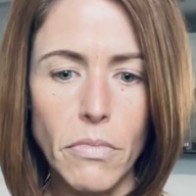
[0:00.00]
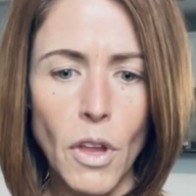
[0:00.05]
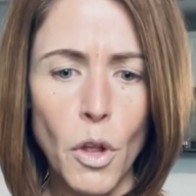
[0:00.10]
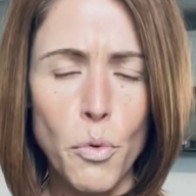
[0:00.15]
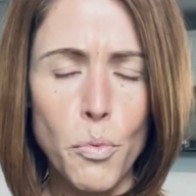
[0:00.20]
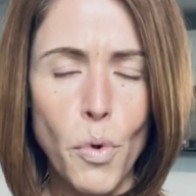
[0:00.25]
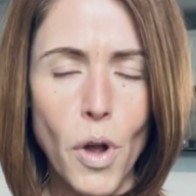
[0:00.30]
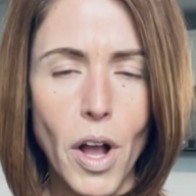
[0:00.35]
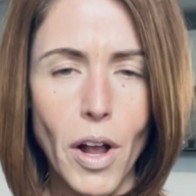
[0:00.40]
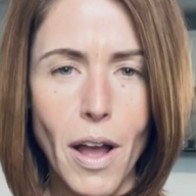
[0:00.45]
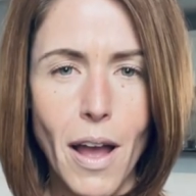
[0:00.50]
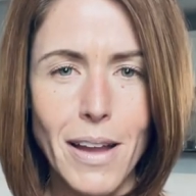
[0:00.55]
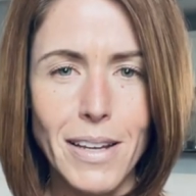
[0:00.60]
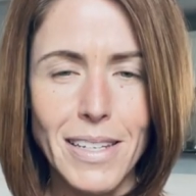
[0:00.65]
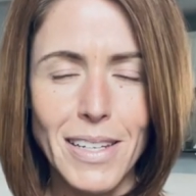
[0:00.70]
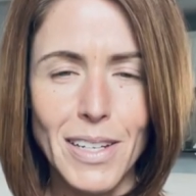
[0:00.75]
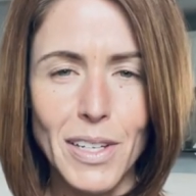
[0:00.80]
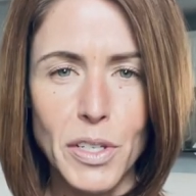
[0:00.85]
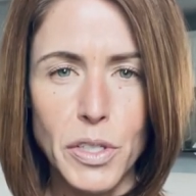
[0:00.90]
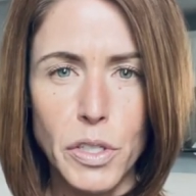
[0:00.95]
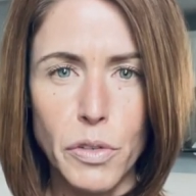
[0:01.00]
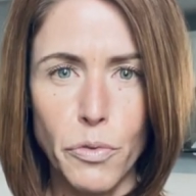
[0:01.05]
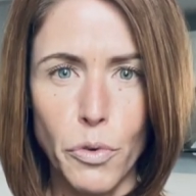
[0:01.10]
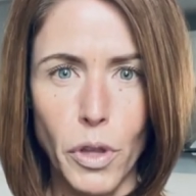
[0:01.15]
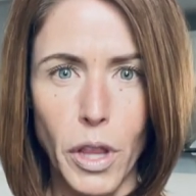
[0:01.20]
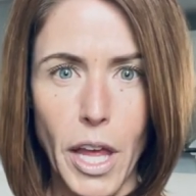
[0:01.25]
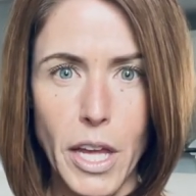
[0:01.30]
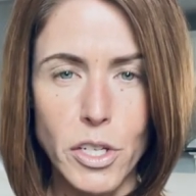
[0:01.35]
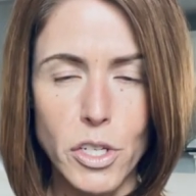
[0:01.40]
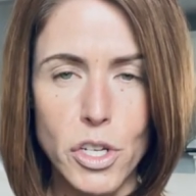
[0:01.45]
wrong ideas of
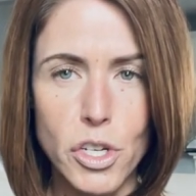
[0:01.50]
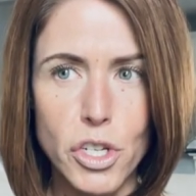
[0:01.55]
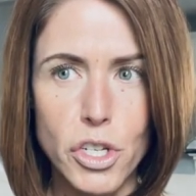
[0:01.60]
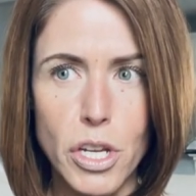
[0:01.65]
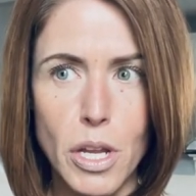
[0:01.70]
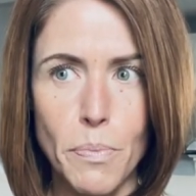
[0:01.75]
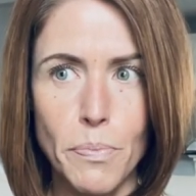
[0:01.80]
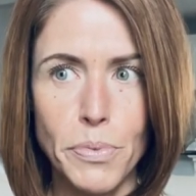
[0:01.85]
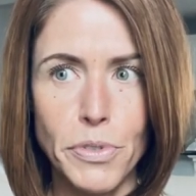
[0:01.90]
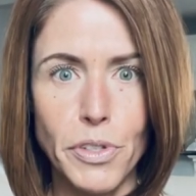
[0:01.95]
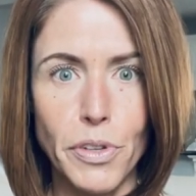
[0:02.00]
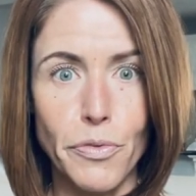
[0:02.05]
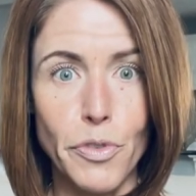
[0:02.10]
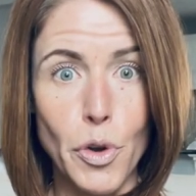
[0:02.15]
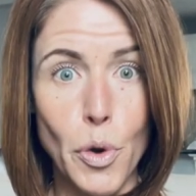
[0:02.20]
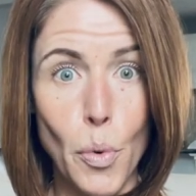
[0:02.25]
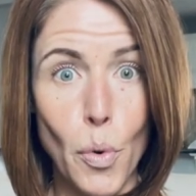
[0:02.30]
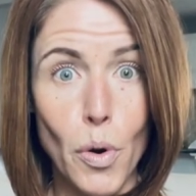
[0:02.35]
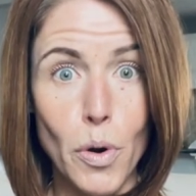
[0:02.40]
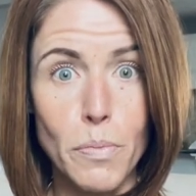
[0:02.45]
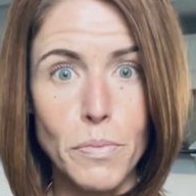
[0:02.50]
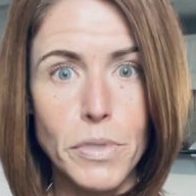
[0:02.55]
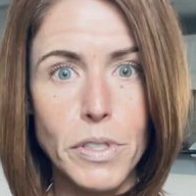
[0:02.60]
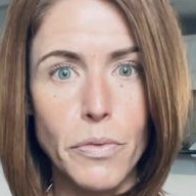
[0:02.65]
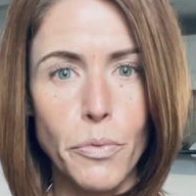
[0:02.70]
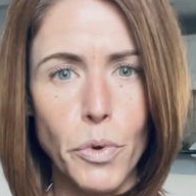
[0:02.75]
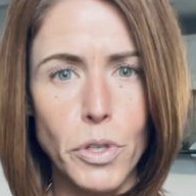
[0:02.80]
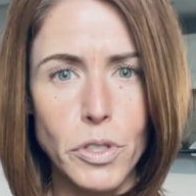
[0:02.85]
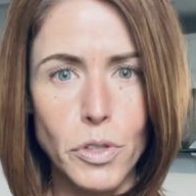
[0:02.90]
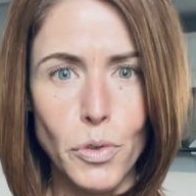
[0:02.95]
relationships, of norms,
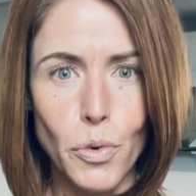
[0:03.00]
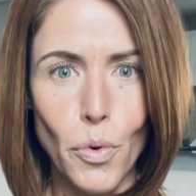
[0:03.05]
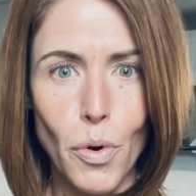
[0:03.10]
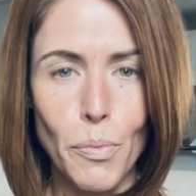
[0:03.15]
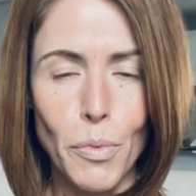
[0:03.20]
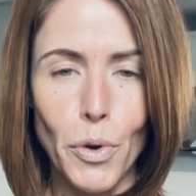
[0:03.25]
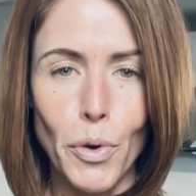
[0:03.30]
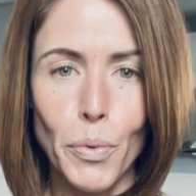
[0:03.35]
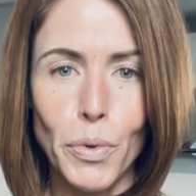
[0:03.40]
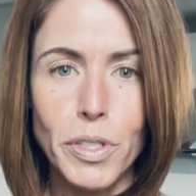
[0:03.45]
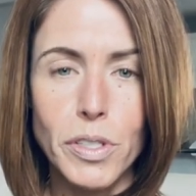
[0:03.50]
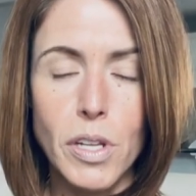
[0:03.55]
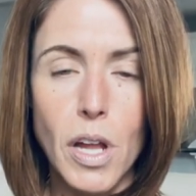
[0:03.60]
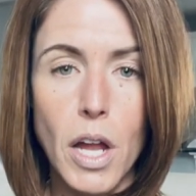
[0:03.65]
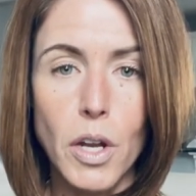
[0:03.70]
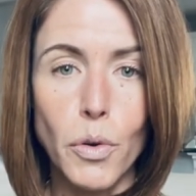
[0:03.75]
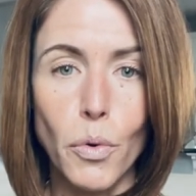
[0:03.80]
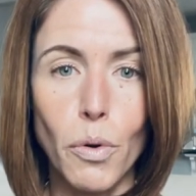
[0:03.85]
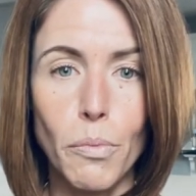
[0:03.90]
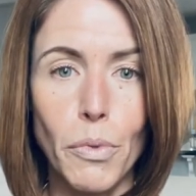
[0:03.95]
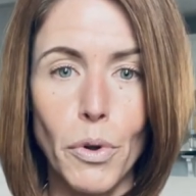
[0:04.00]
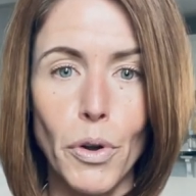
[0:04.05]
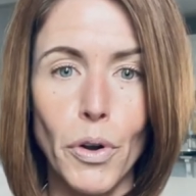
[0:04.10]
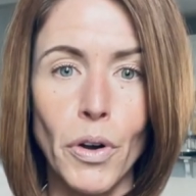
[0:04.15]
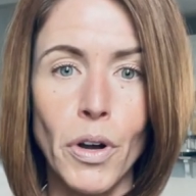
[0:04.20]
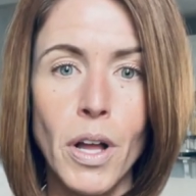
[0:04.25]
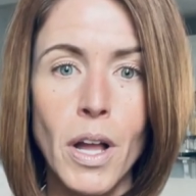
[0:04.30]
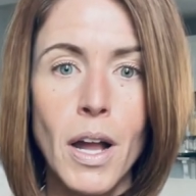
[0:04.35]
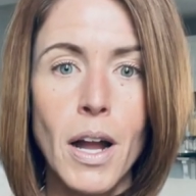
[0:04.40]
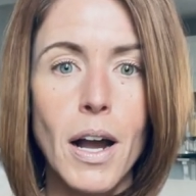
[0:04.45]
of what's normal, what's not normal,
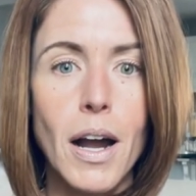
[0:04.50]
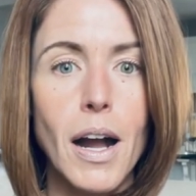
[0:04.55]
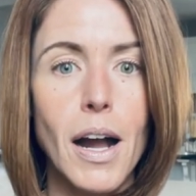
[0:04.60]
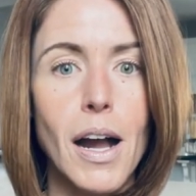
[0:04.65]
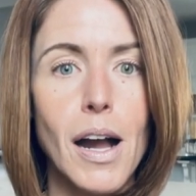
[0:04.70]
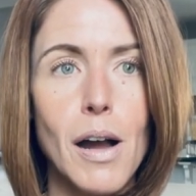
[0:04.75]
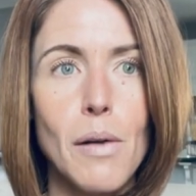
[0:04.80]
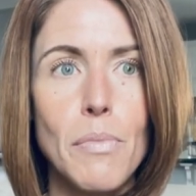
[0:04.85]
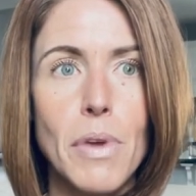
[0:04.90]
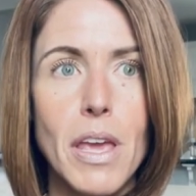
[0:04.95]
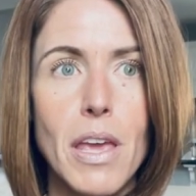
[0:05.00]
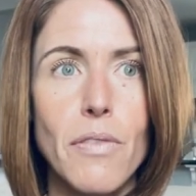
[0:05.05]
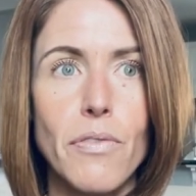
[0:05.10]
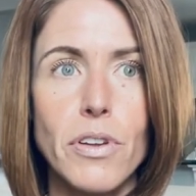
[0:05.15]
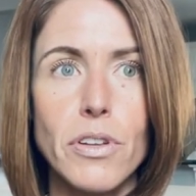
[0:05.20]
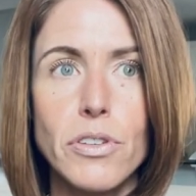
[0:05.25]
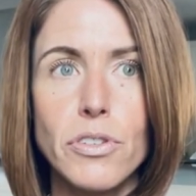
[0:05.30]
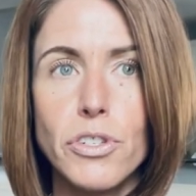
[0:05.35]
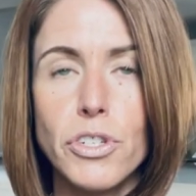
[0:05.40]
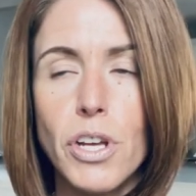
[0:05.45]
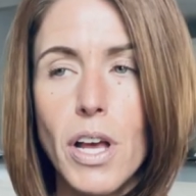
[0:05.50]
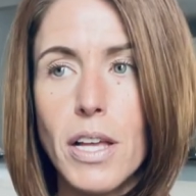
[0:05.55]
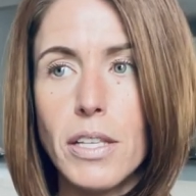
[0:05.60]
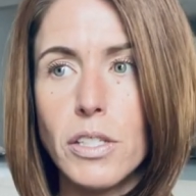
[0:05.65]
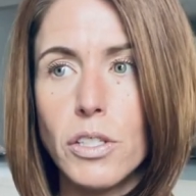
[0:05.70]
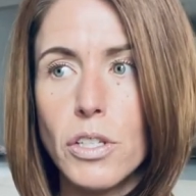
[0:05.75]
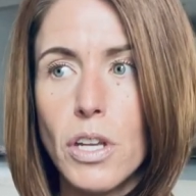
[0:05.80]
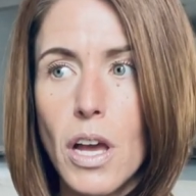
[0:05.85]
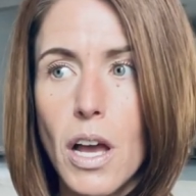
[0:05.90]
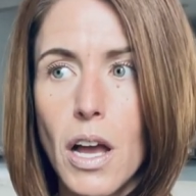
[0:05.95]
even
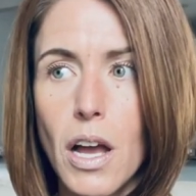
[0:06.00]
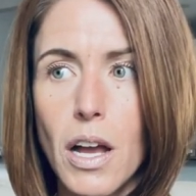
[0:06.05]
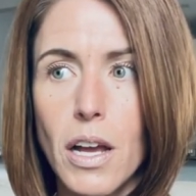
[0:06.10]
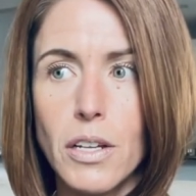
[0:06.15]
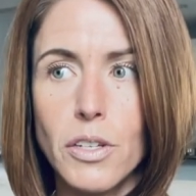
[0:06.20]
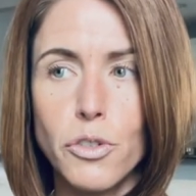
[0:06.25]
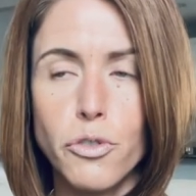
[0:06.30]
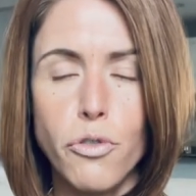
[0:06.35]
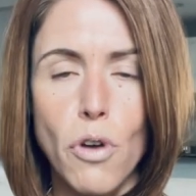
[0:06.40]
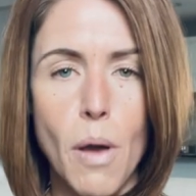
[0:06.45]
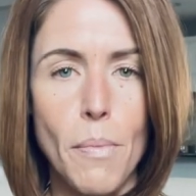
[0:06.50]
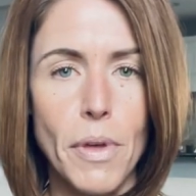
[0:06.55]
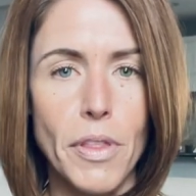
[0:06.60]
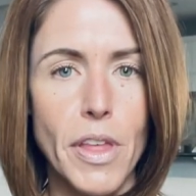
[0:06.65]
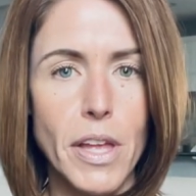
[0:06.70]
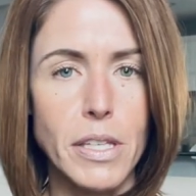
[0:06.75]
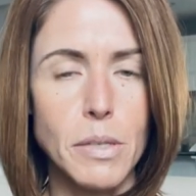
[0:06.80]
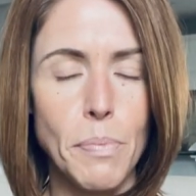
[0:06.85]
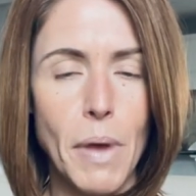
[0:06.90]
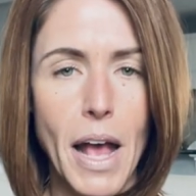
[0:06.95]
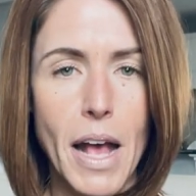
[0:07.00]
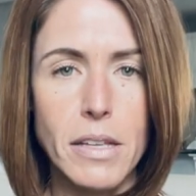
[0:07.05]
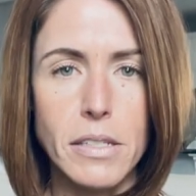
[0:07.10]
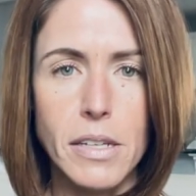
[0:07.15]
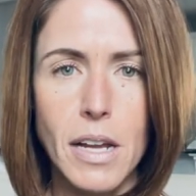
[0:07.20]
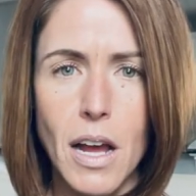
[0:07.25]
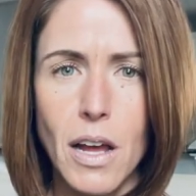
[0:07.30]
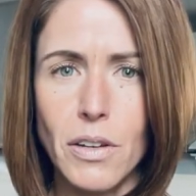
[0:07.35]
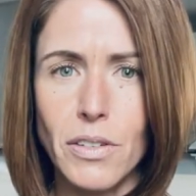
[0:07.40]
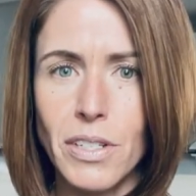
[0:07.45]
just trauma that's passed
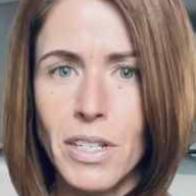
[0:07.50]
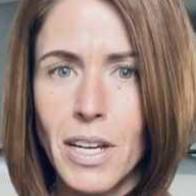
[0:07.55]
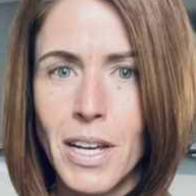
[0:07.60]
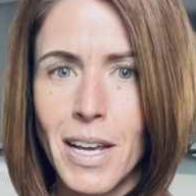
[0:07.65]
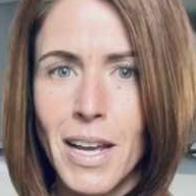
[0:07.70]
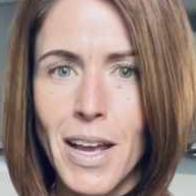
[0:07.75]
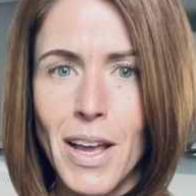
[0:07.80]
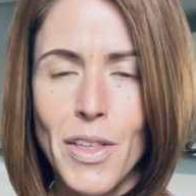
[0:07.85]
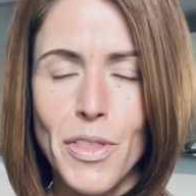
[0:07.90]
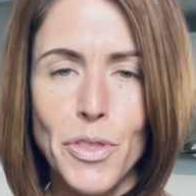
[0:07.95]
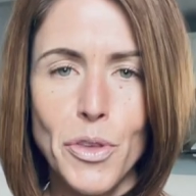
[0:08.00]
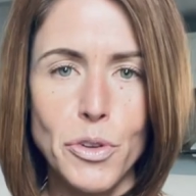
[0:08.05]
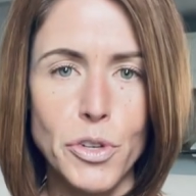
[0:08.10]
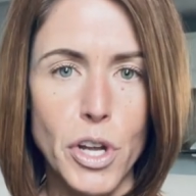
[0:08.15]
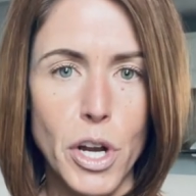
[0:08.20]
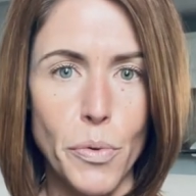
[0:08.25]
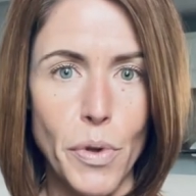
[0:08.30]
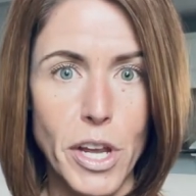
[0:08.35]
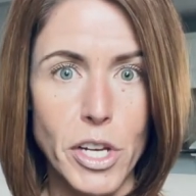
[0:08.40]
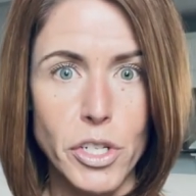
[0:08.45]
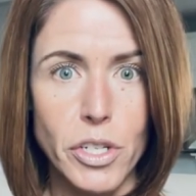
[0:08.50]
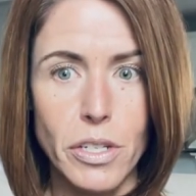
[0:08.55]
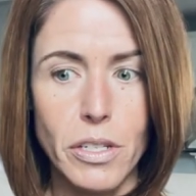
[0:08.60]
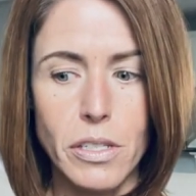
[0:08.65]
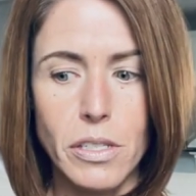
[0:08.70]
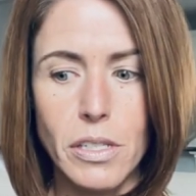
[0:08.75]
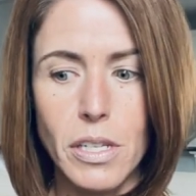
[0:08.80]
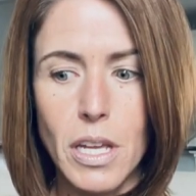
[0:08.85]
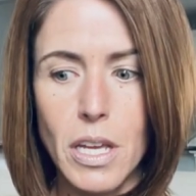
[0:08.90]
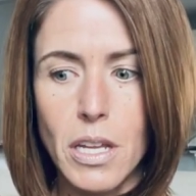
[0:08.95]
down through
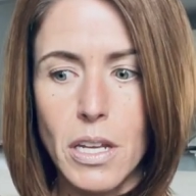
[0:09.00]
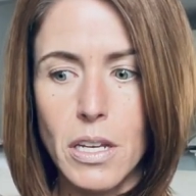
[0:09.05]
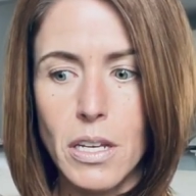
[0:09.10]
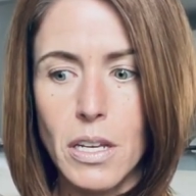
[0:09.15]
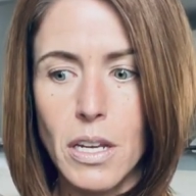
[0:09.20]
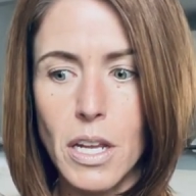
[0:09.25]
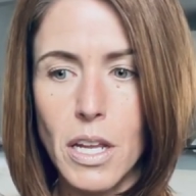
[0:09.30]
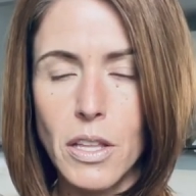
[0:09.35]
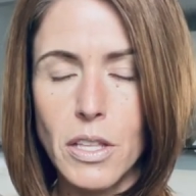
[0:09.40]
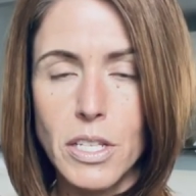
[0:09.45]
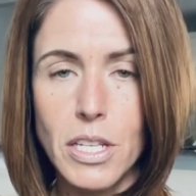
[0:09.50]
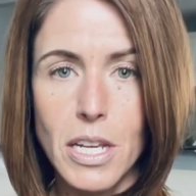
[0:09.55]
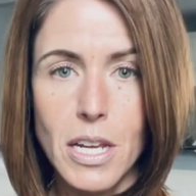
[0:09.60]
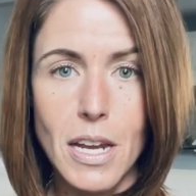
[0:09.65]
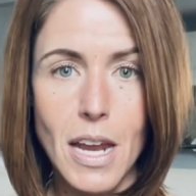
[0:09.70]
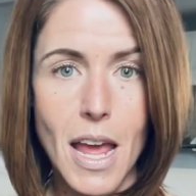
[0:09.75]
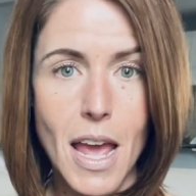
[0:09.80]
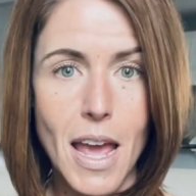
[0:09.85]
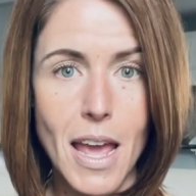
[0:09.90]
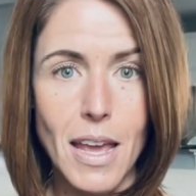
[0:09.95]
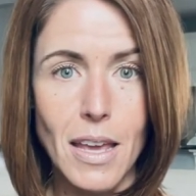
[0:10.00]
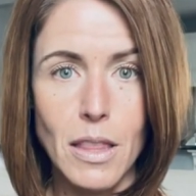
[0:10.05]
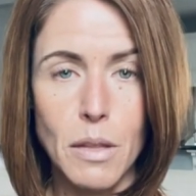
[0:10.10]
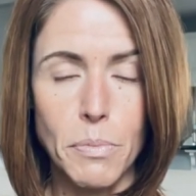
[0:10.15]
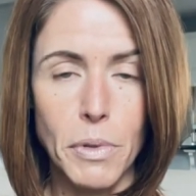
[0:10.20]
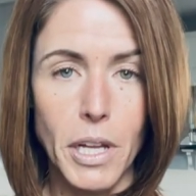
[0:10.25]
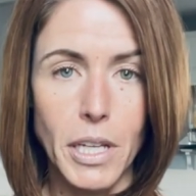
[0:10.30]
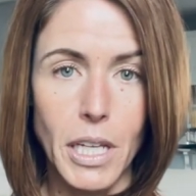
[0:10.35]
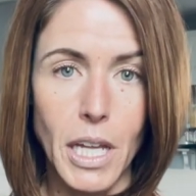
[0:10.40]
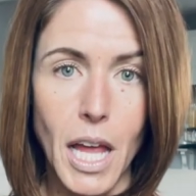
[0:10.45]
generations in DNA, in the
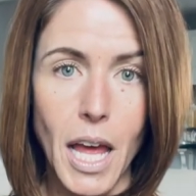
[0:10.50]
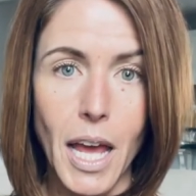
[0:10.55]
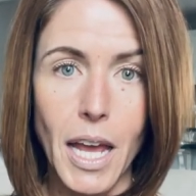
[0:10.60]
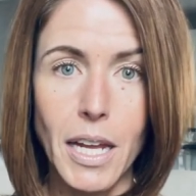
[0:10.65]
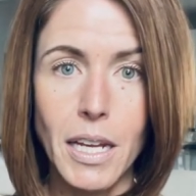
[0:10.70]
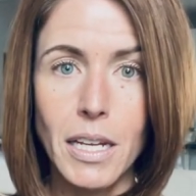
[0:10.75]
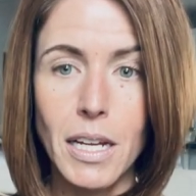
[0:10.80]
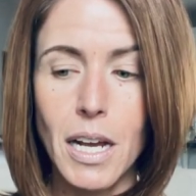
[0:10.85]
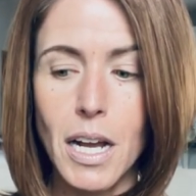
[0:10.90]
bloodline.